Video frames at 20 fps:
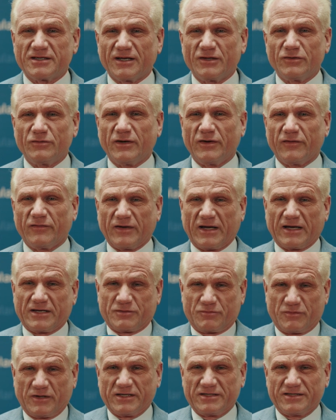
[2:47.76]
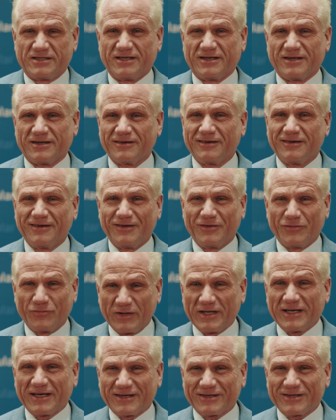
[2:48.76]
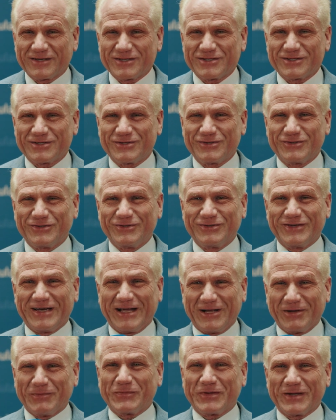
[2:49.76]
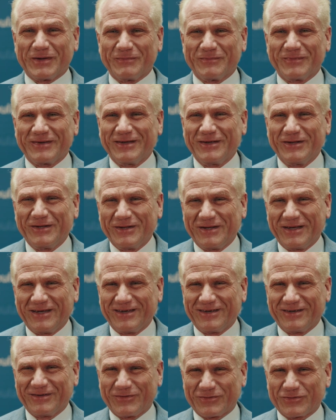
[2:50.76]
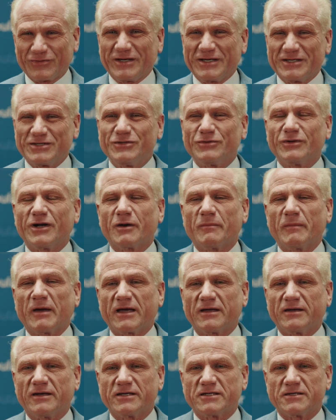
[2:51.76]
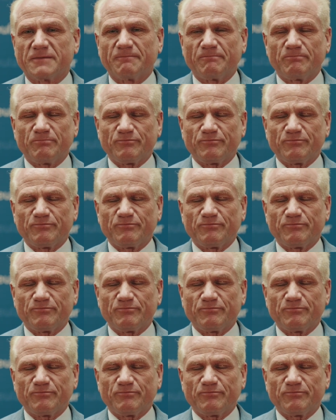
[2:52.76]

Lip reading: and who have expressed their willingness to help them through this EULAR mechanism.